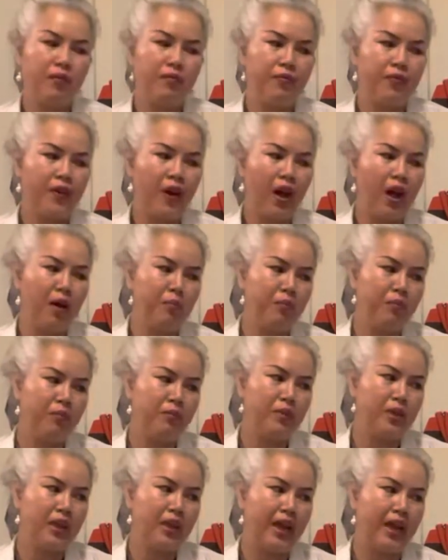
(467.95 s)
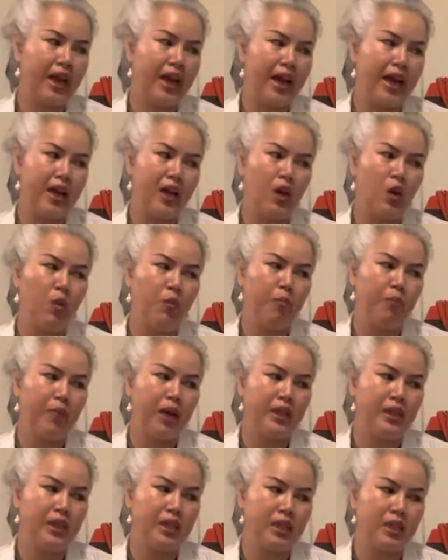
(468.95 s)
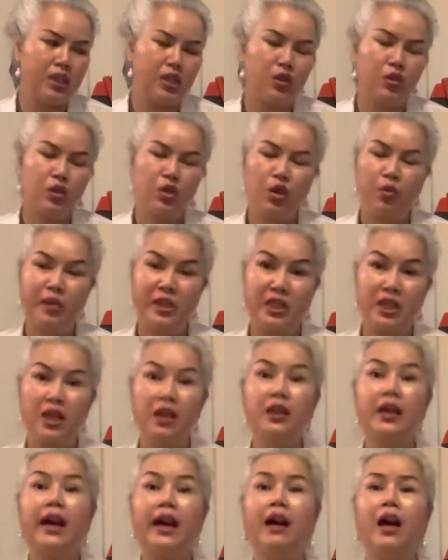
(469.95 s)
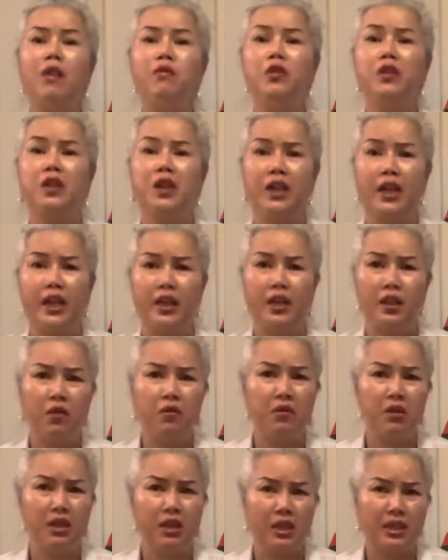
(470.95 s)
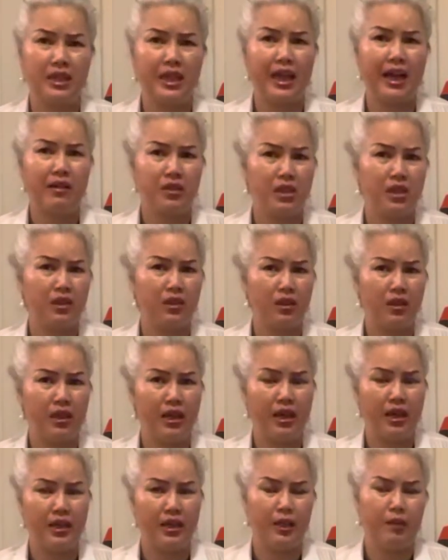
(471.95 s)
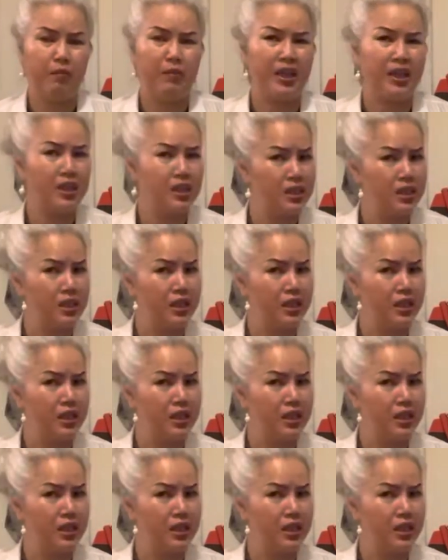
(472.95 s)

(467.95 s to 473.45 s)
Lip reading: from the day I opened this YouTube until now, I would have got over 1,000 already because